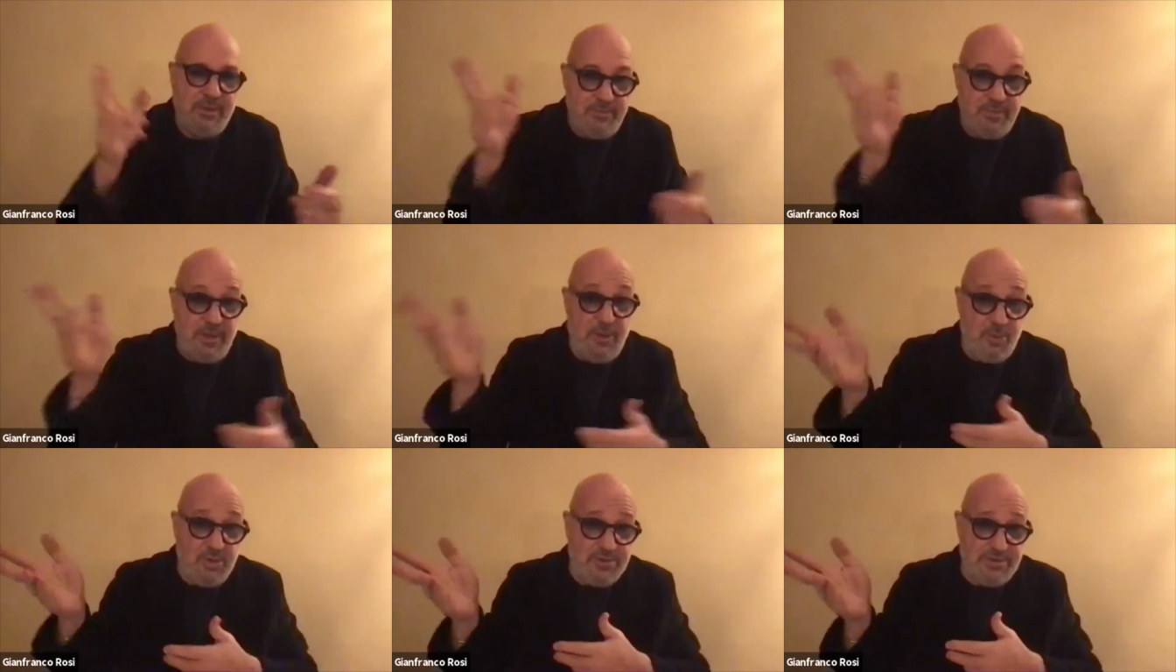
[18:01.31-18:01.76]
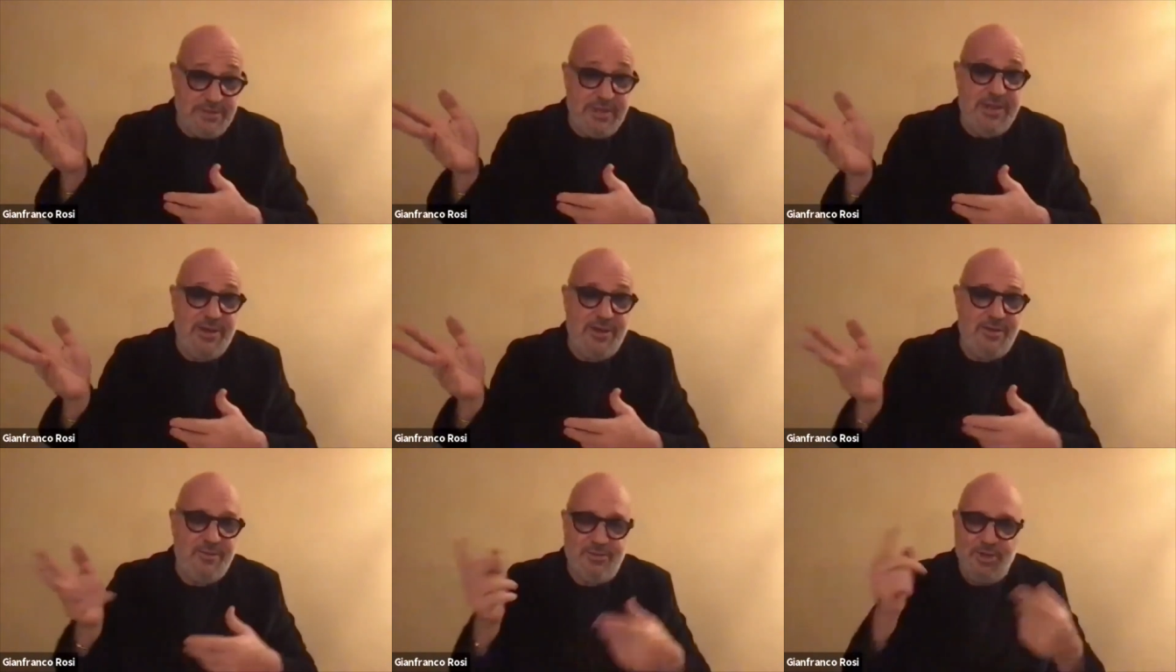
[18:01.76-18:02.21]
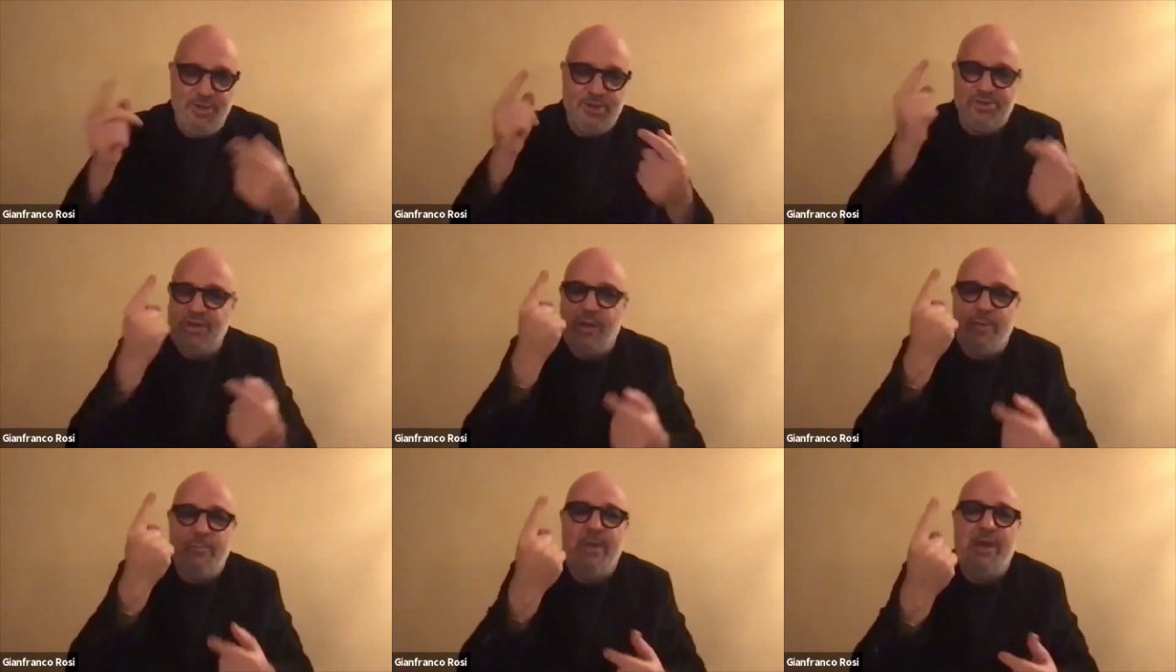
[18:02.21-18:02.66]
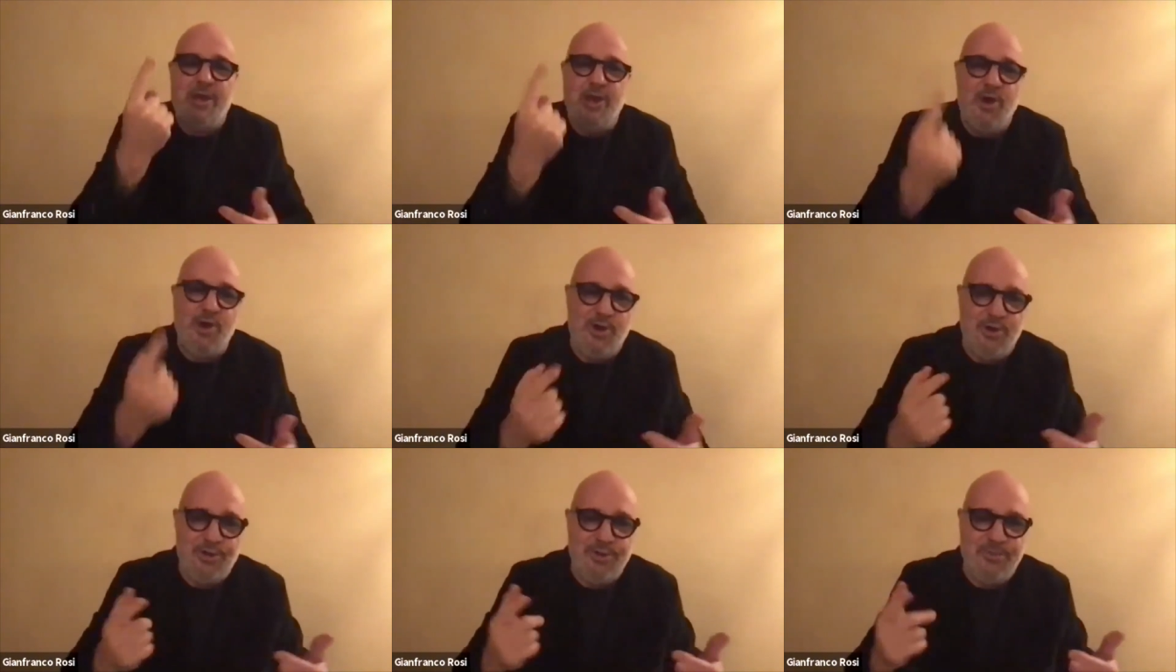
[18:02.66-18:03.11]
I was there, usually I'm
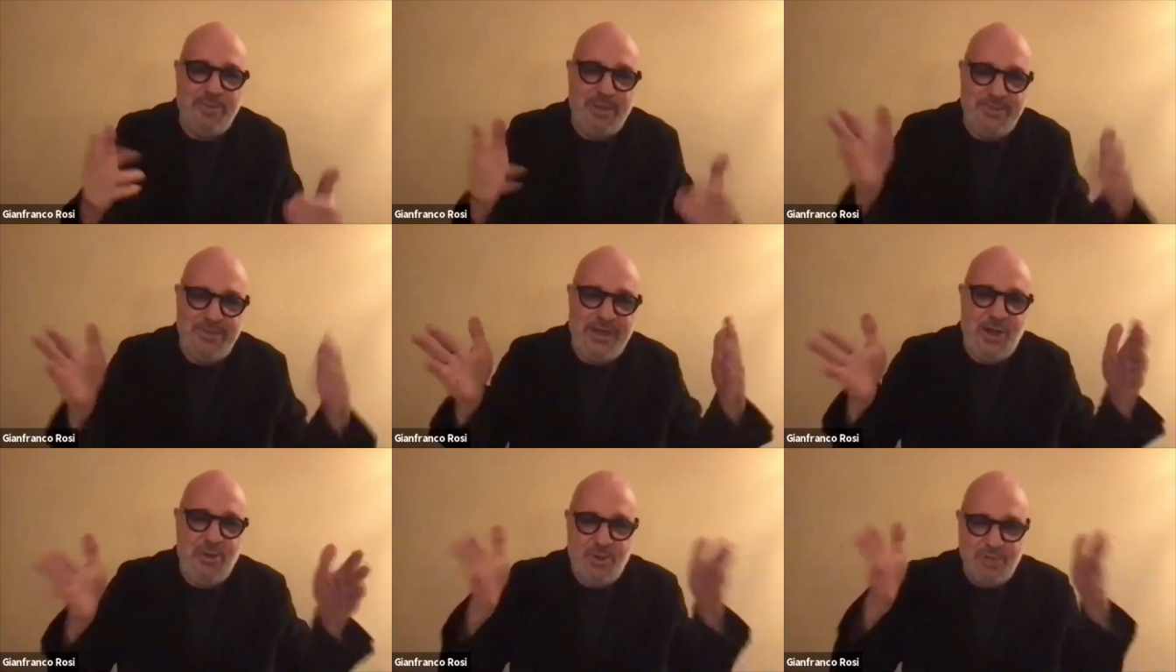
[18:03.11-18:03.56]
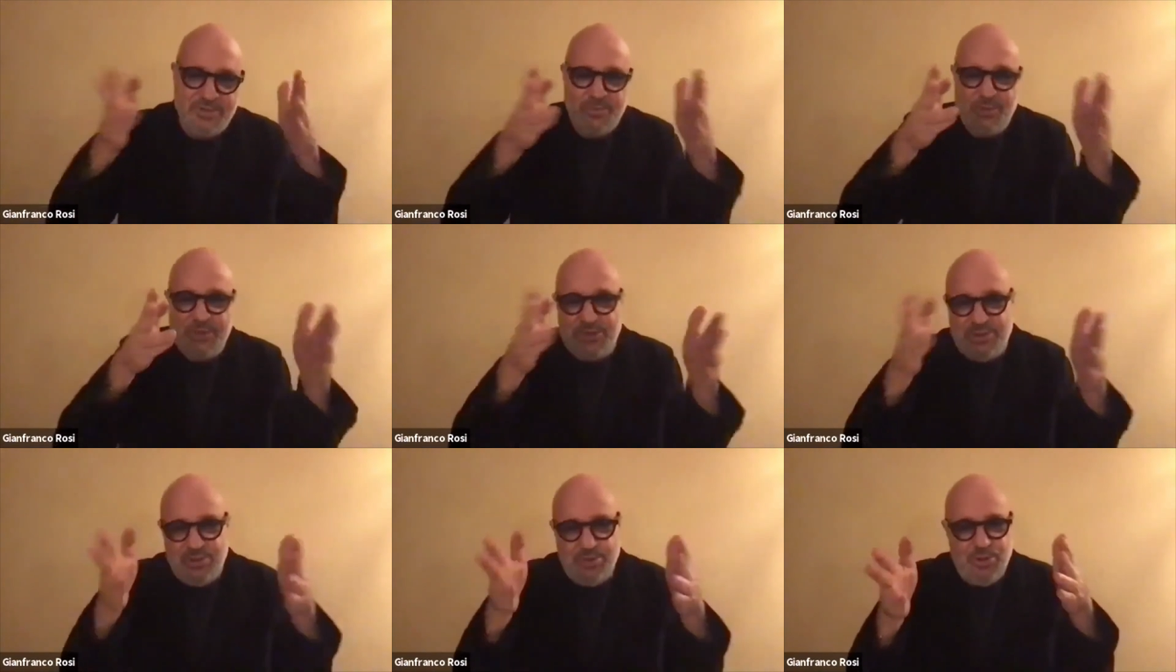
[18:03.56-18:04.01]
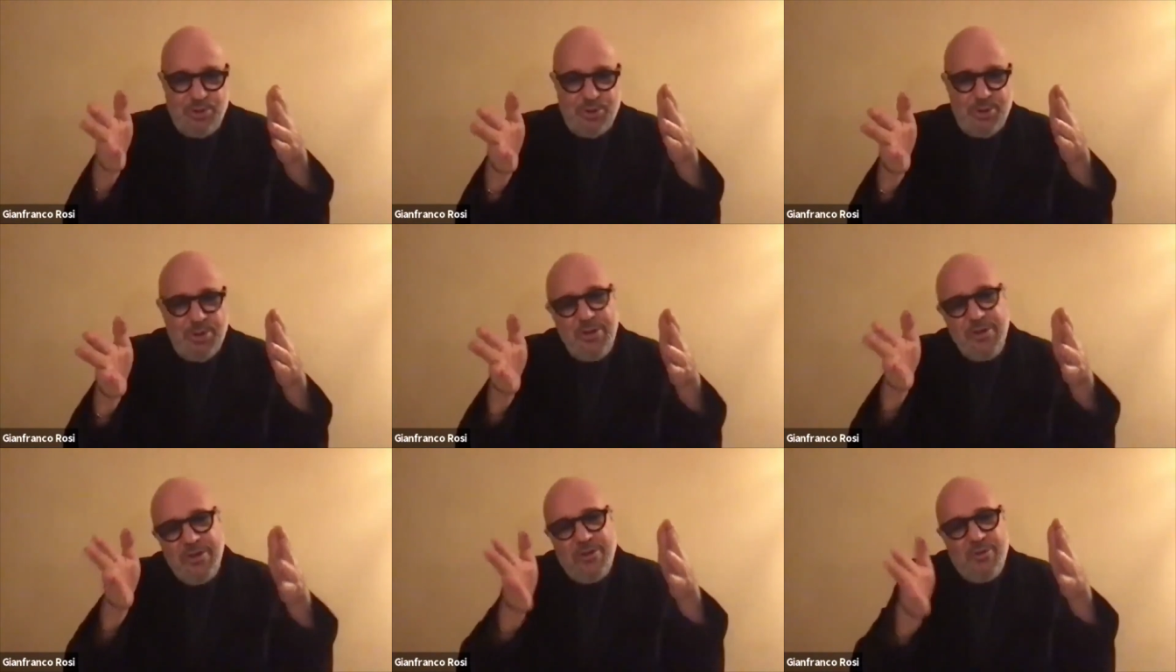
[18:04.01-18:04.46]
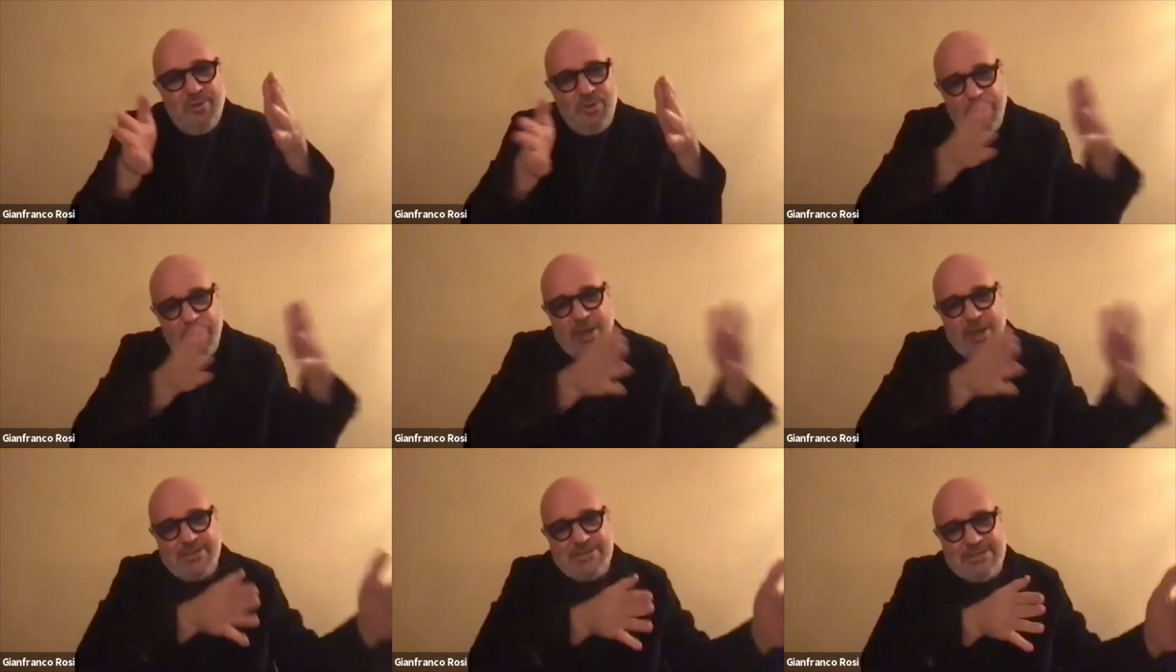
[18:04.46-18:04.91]
alone, but there I was with 2, with
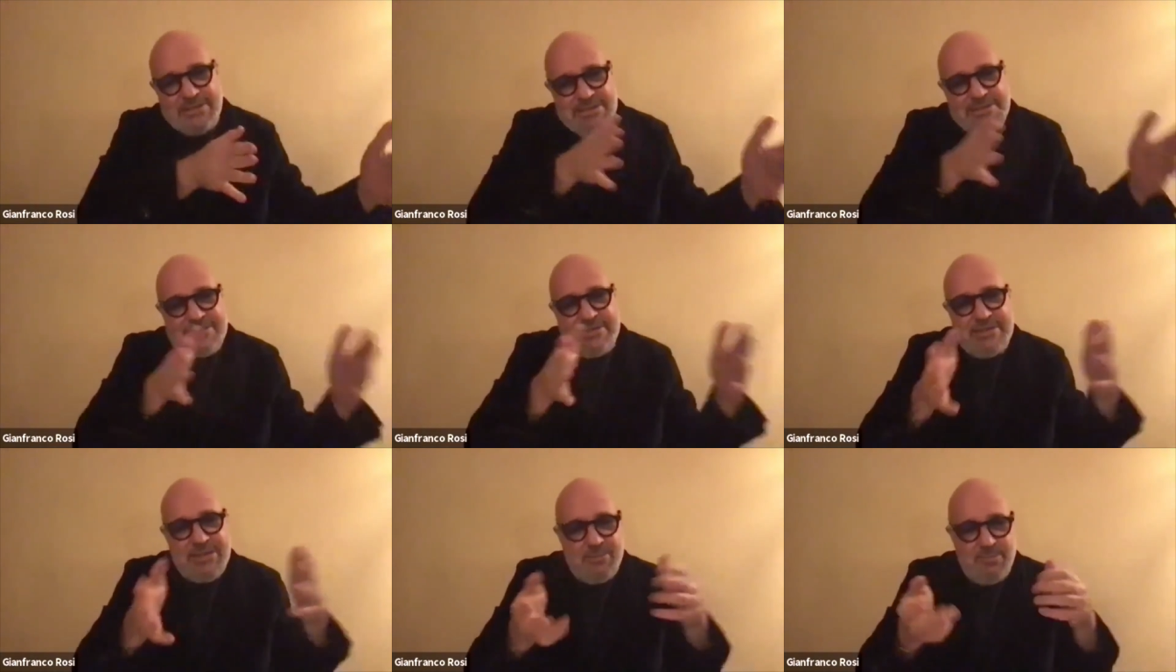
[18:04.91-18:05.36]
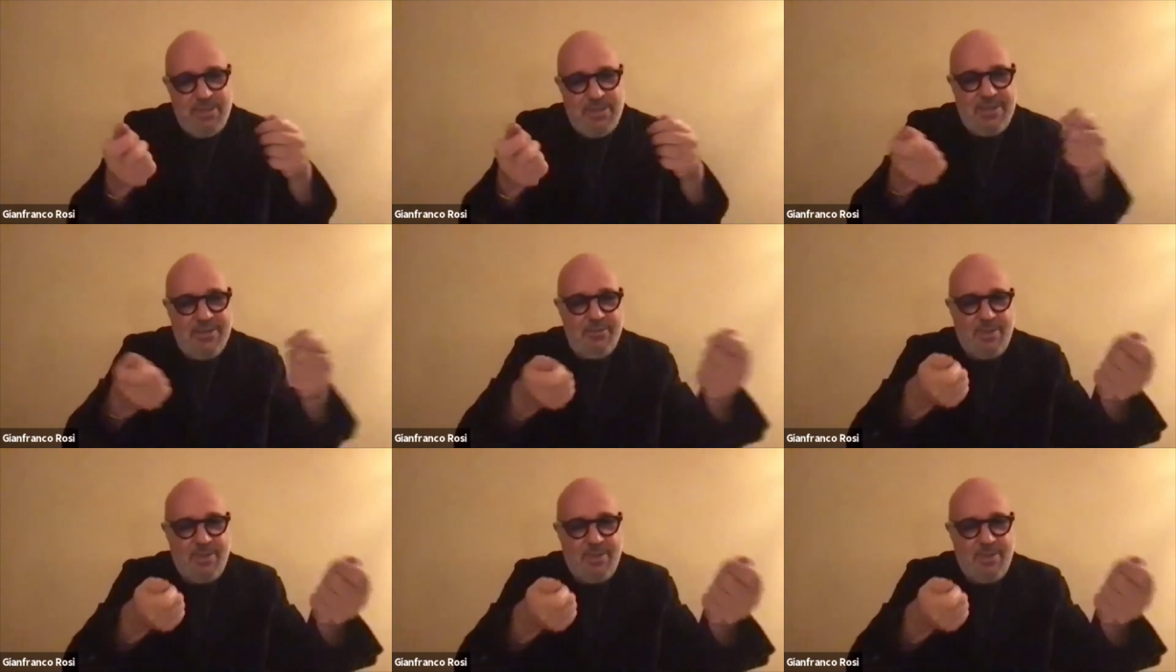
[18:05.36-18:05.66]
my sister and me.